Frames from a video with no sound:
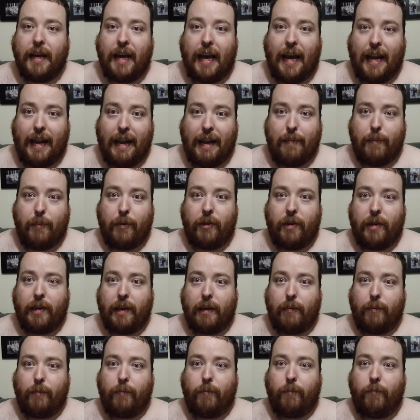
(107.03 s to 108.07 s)
and anybody
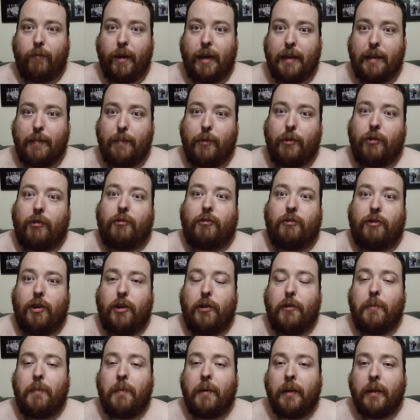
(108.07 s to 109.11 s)
that read the books
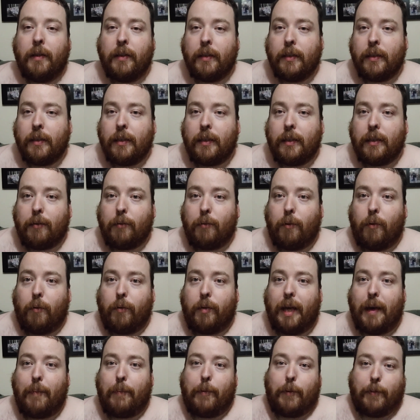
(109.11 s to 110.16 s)
knew what would
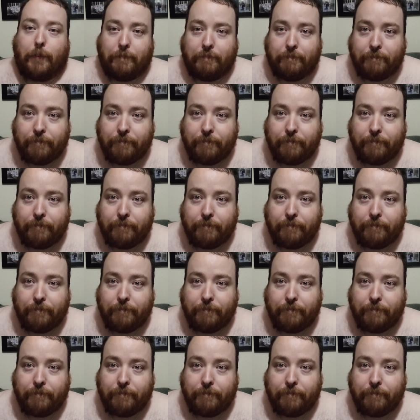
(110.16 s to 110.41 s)
happen.